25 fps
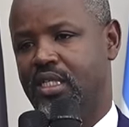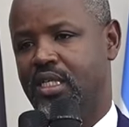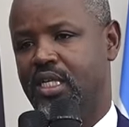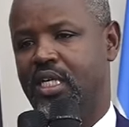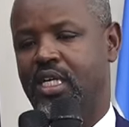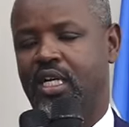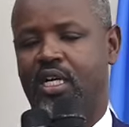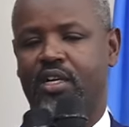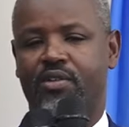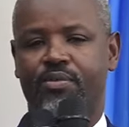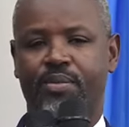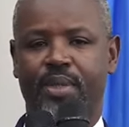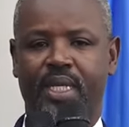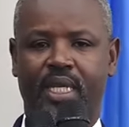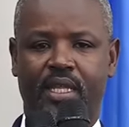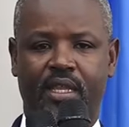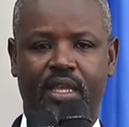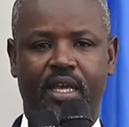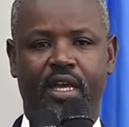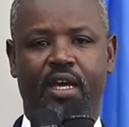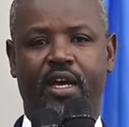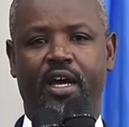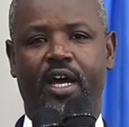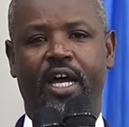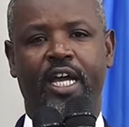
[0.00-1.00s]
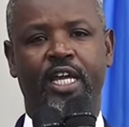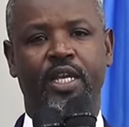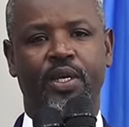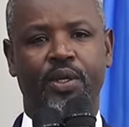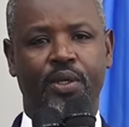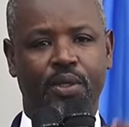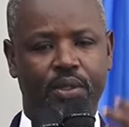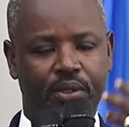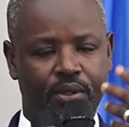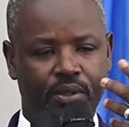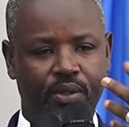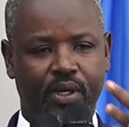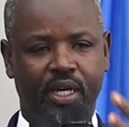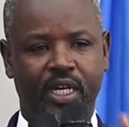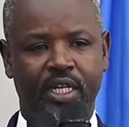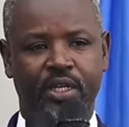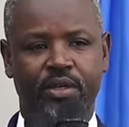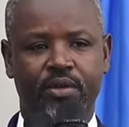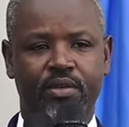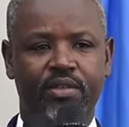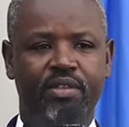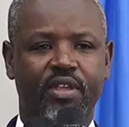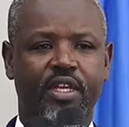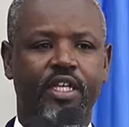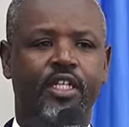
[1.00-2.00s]
I have been there. I know, I
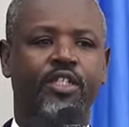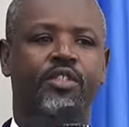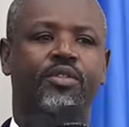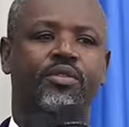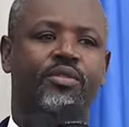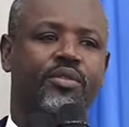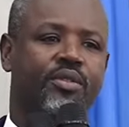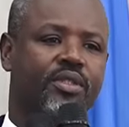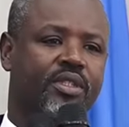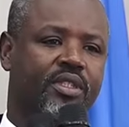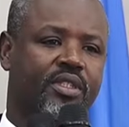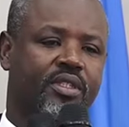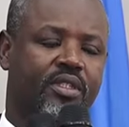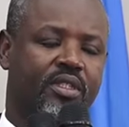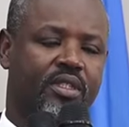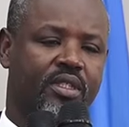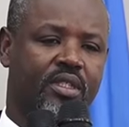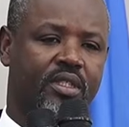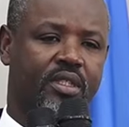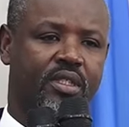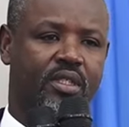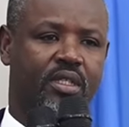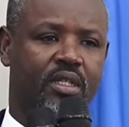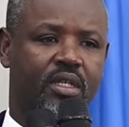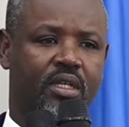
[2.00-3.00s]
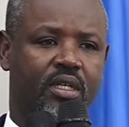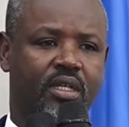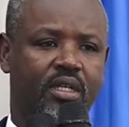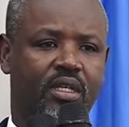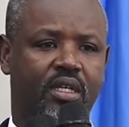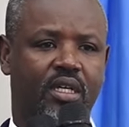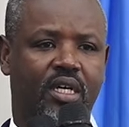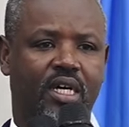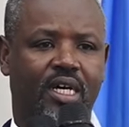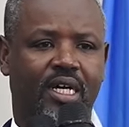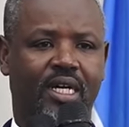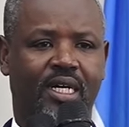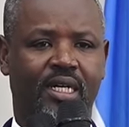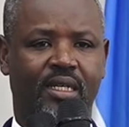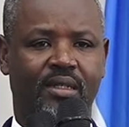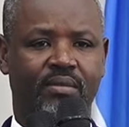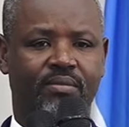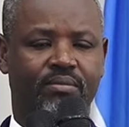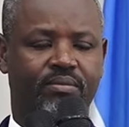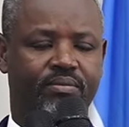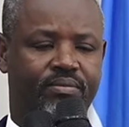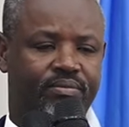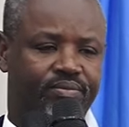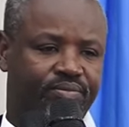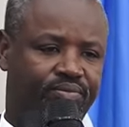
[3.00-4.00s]
know the issues.
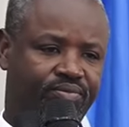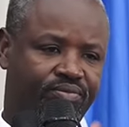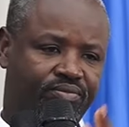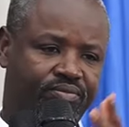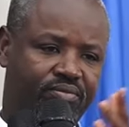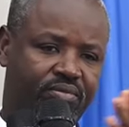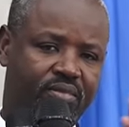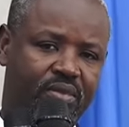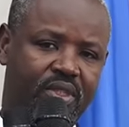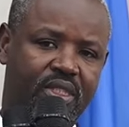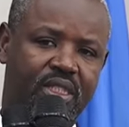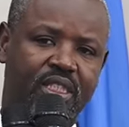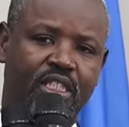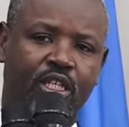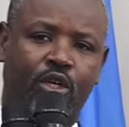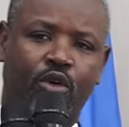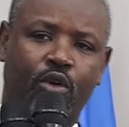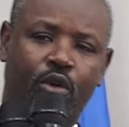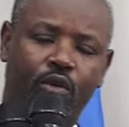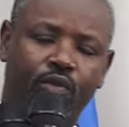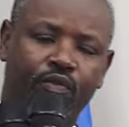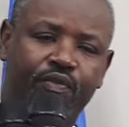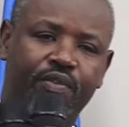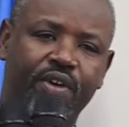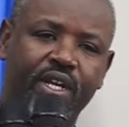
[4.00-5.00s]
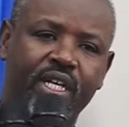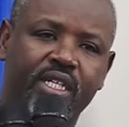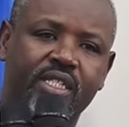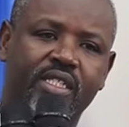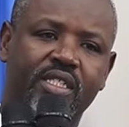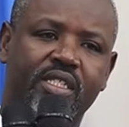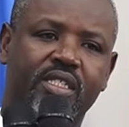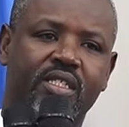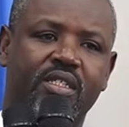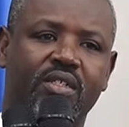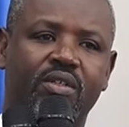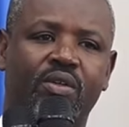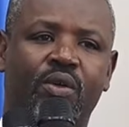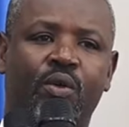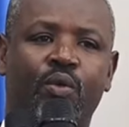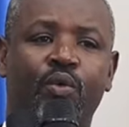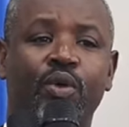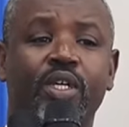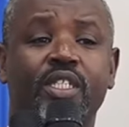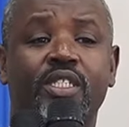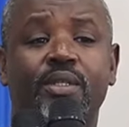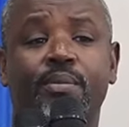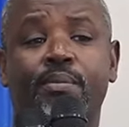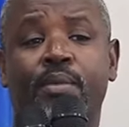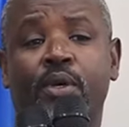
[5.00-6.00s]
Um, the conflicts on
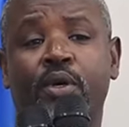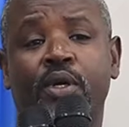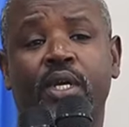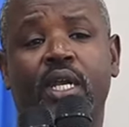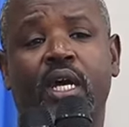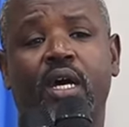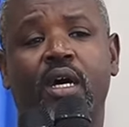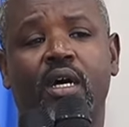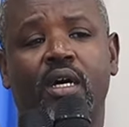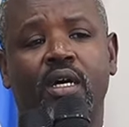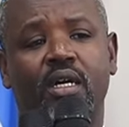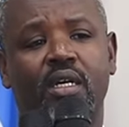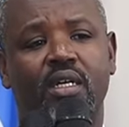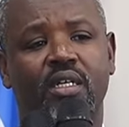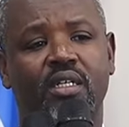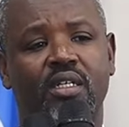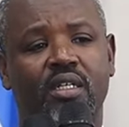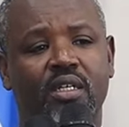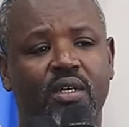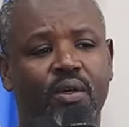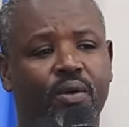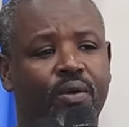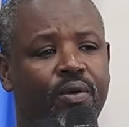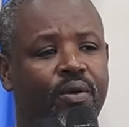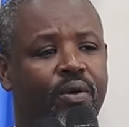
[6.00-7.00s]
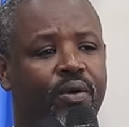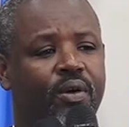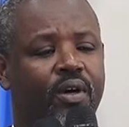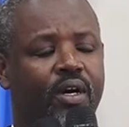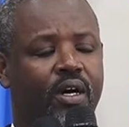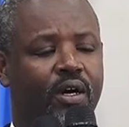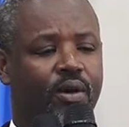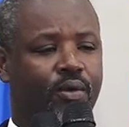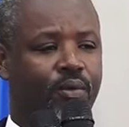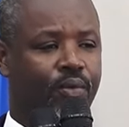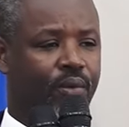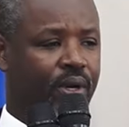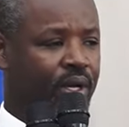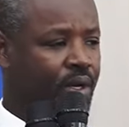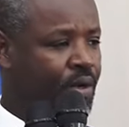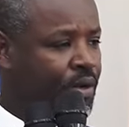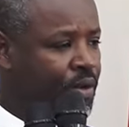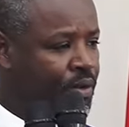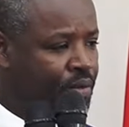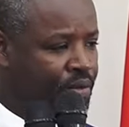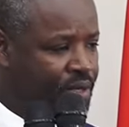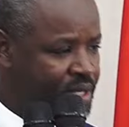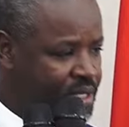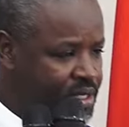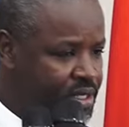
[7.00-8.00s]
which border uh, we
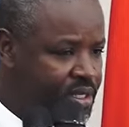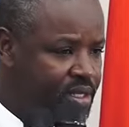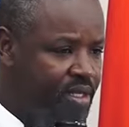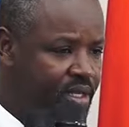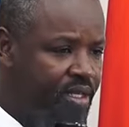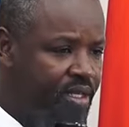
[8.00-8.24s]
go with,